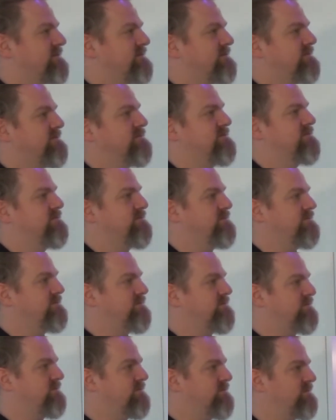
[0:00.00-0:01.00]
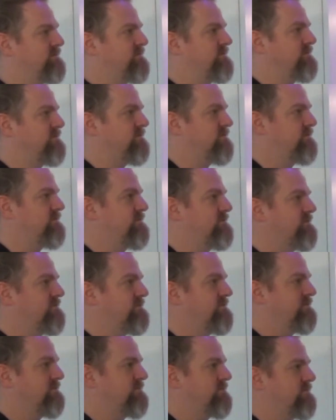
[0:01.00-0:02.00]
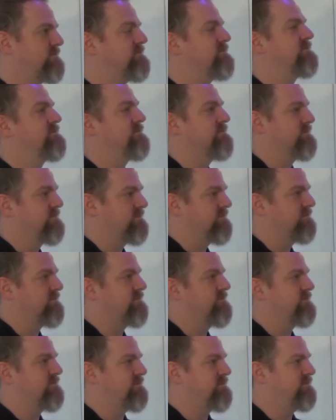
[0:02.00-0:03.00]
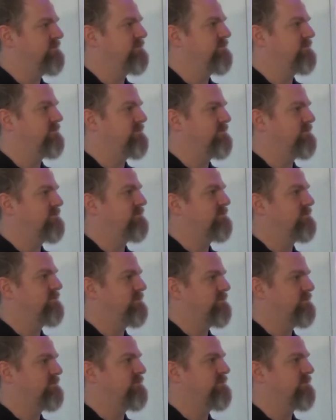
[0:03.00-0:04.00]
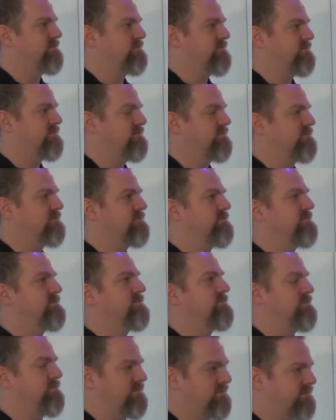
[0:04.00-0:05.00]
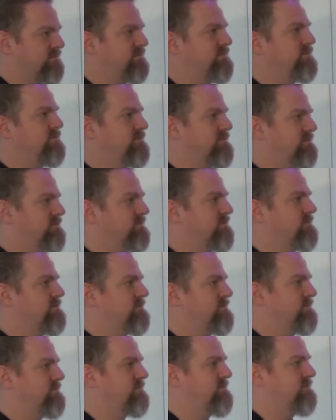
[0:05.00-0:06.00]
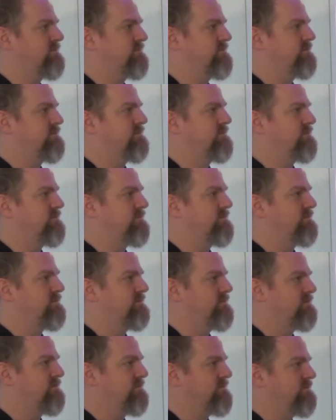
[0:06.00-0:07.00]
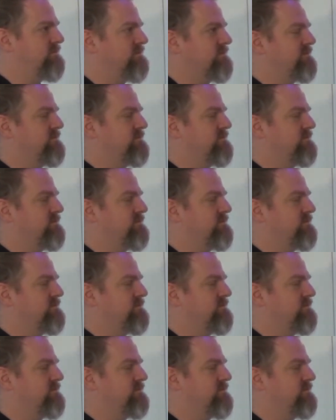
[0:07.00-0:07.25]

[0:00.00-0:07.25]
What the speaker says: The person shown says nothing.